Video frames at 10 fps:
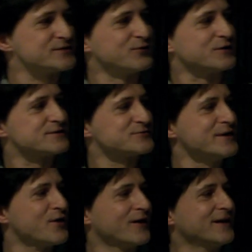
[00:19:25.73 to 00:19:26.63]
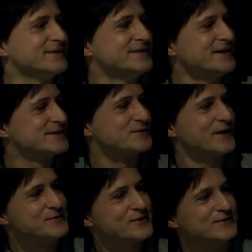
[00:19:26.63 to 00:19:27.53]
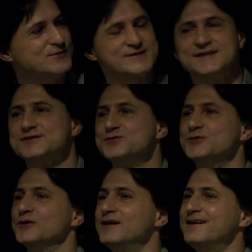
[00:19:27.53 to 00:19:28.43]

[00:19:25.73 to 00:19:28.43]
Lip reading: for string concatenation, right? You can use this tool.